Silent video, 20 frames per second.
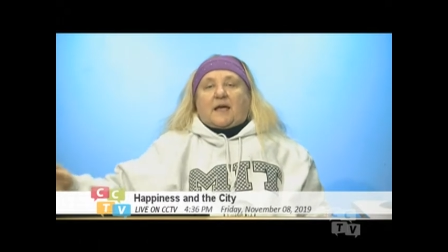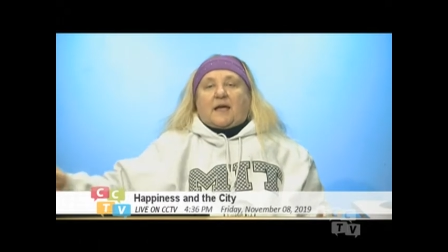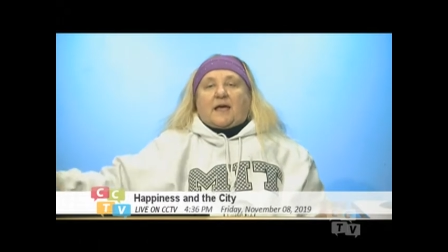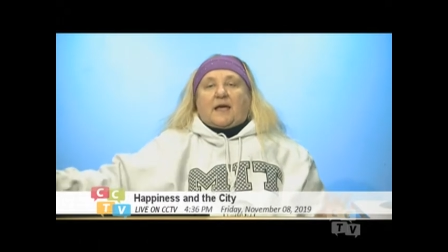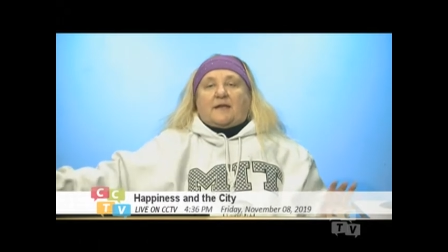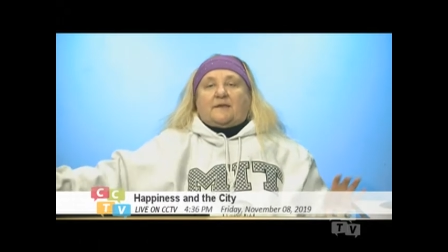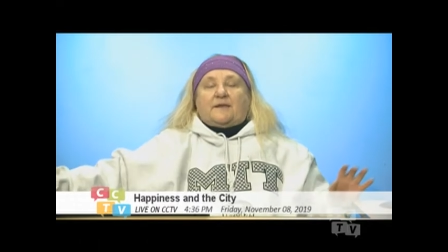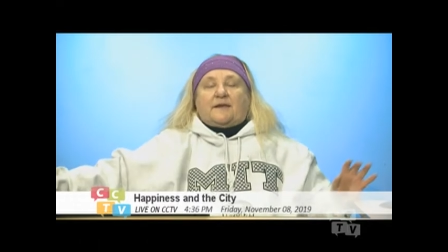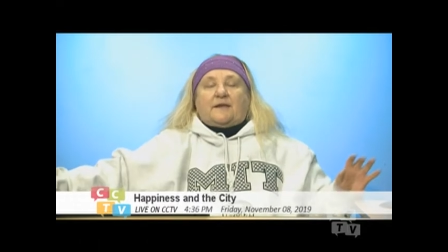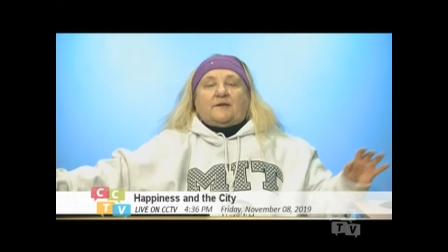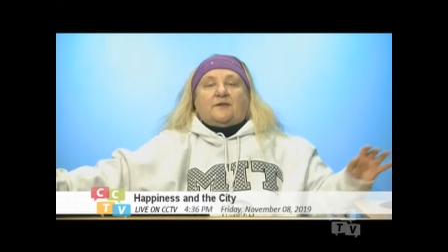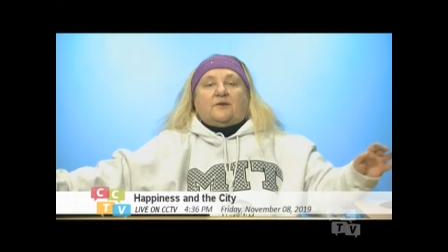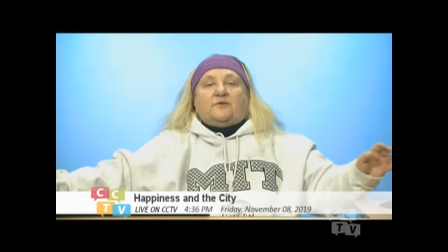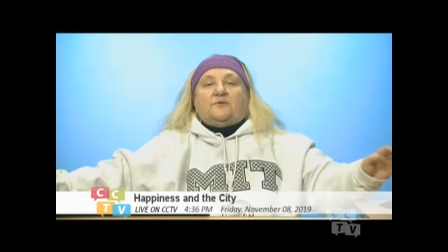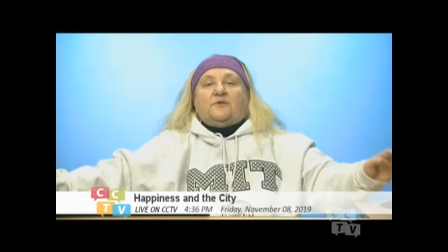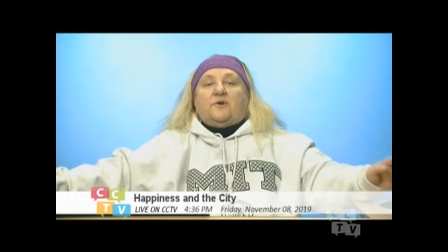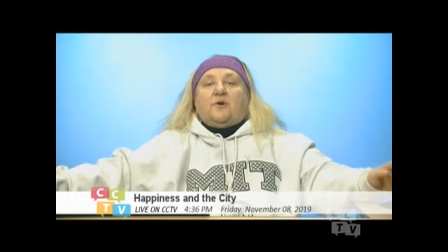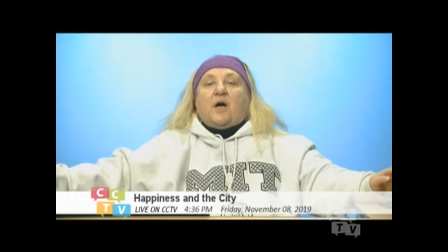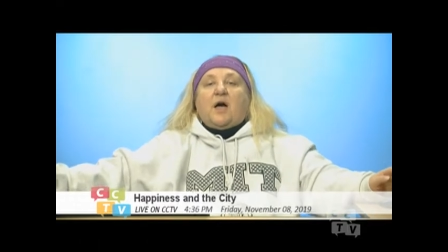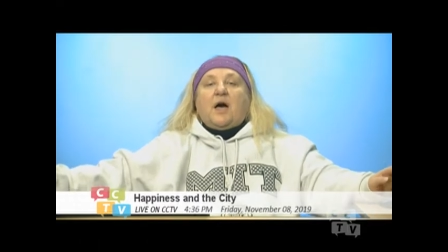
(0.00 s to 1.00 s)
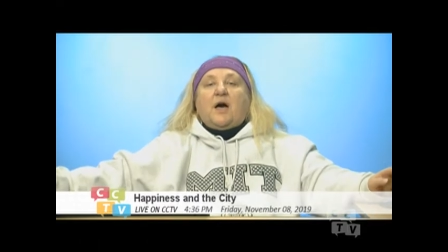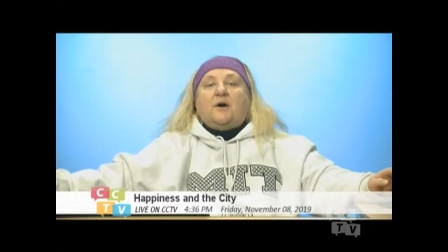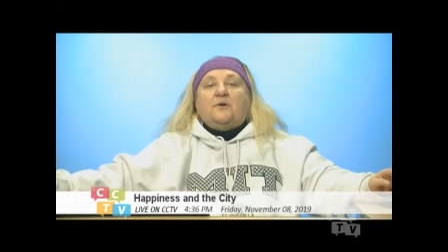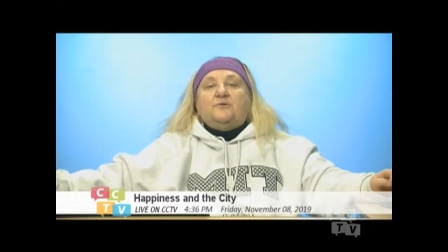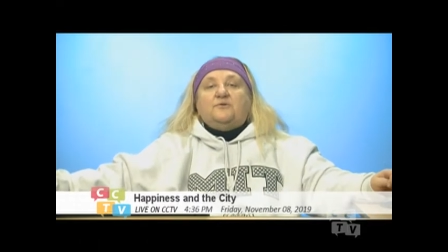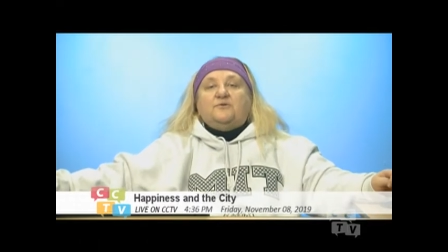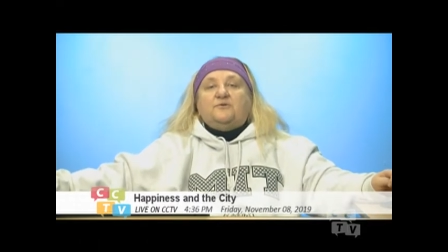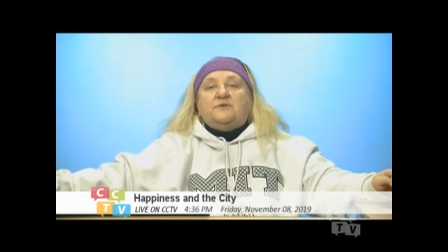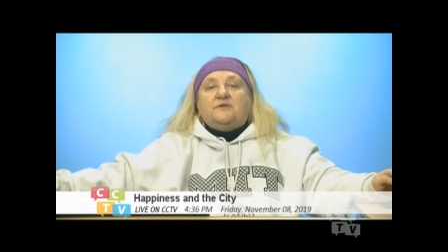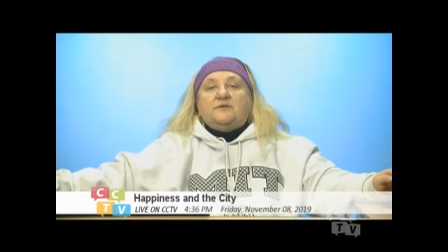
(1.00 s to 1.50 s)
and they don't know how
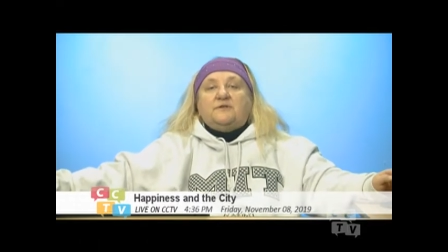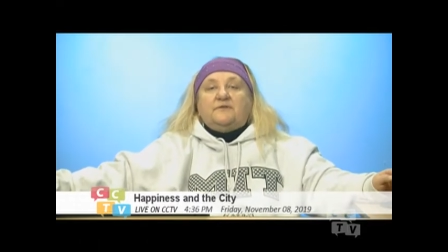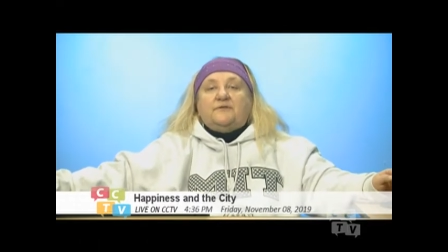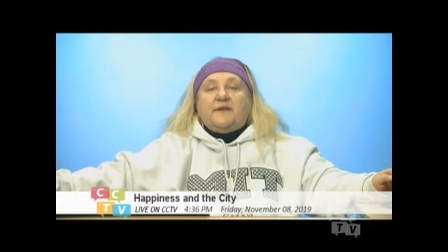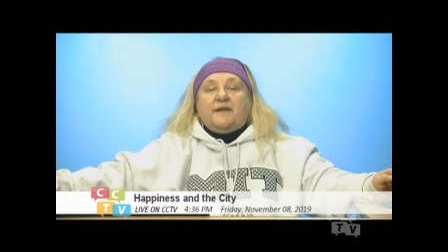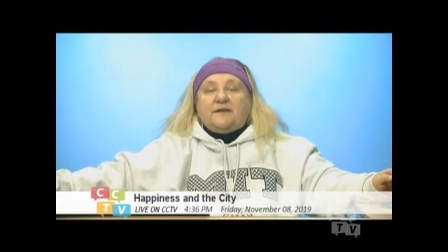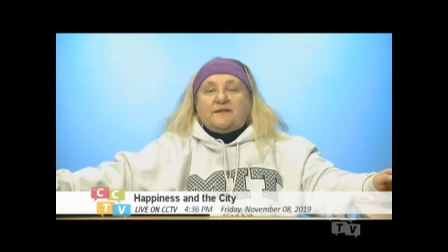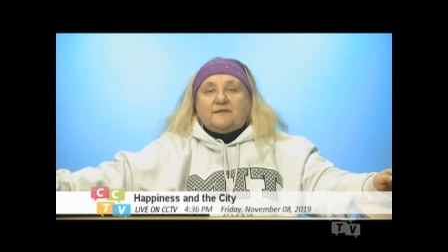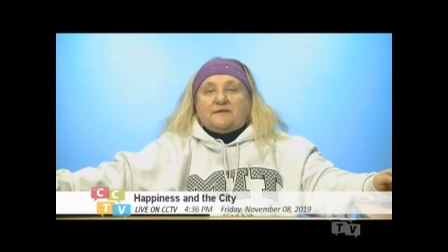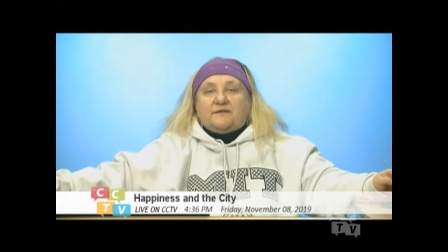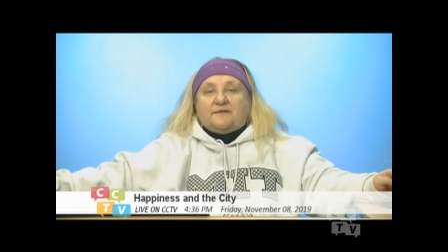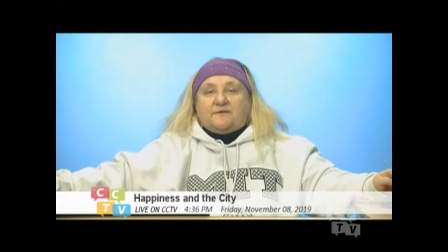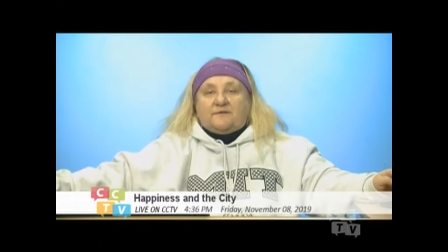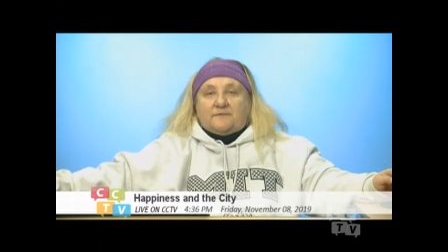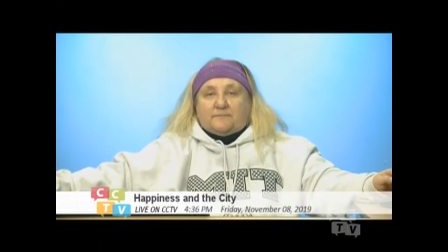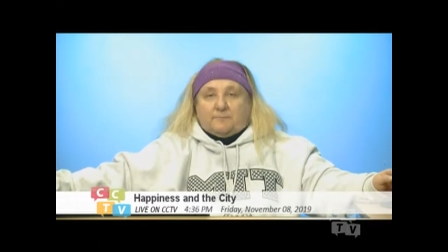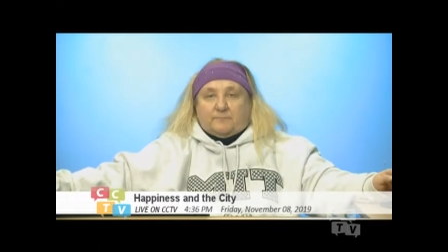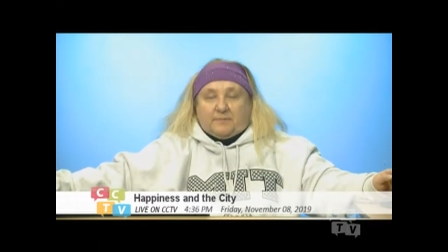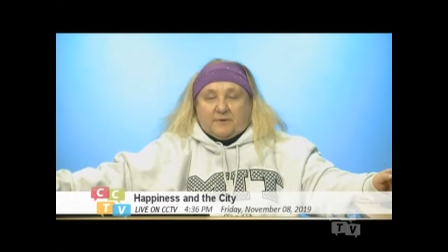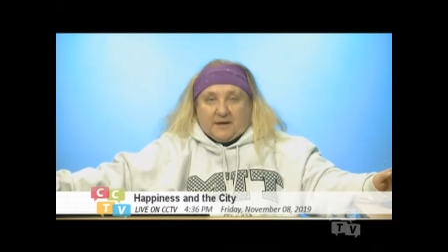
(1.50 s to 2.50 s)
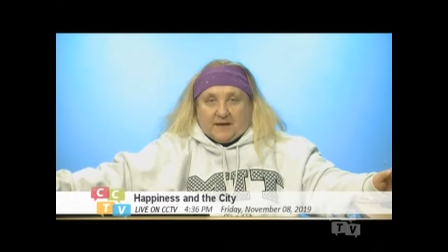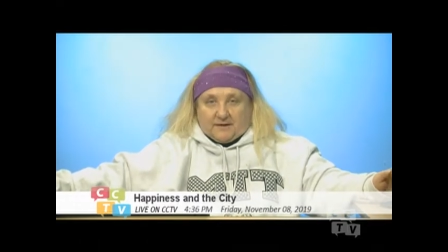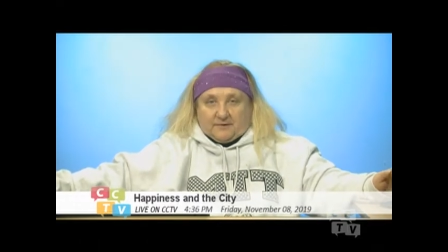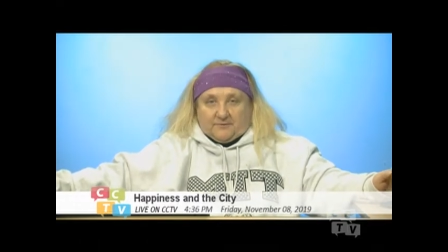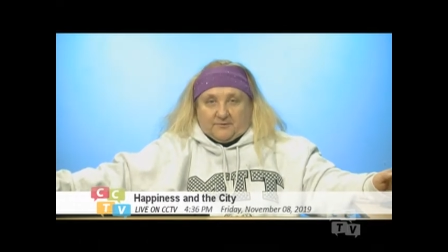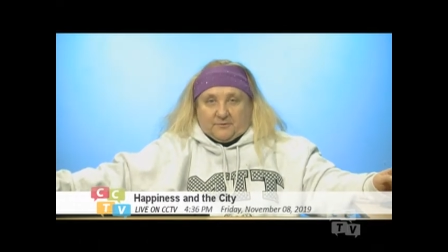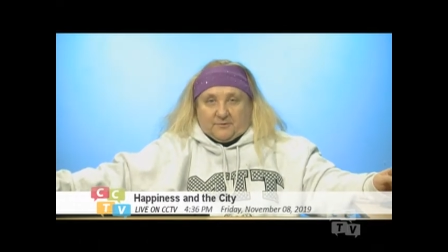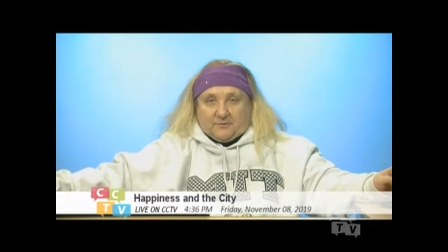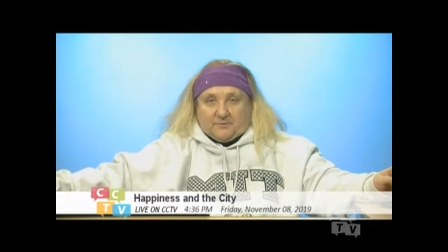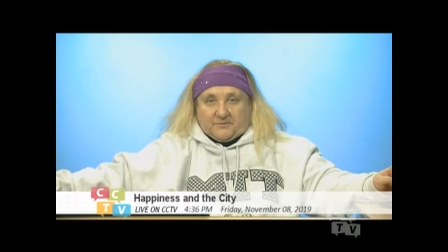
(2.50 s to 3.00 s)
to defend
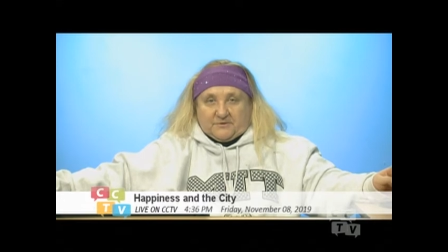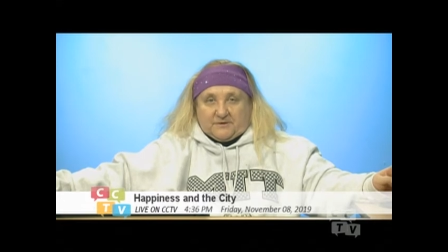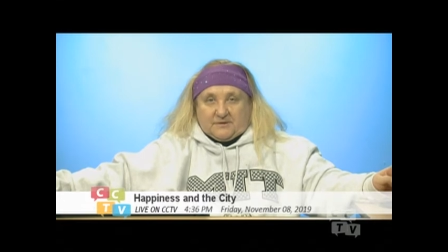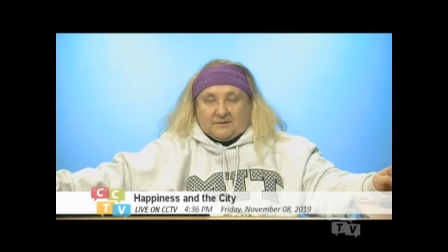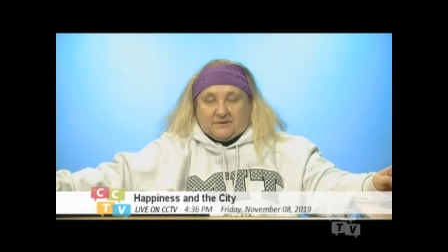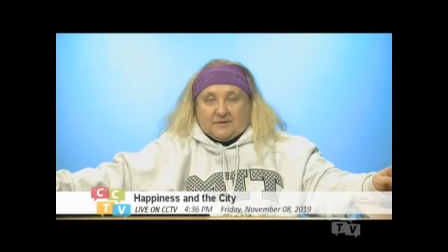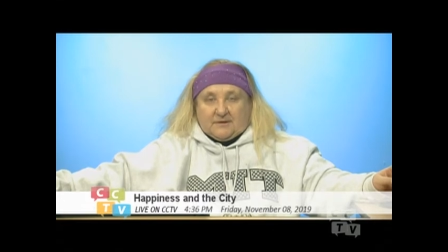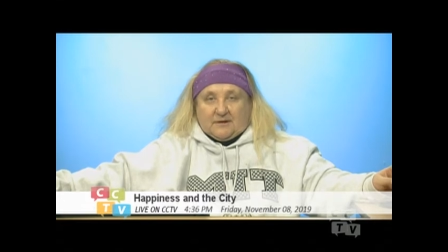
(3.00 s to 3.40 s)
platforms.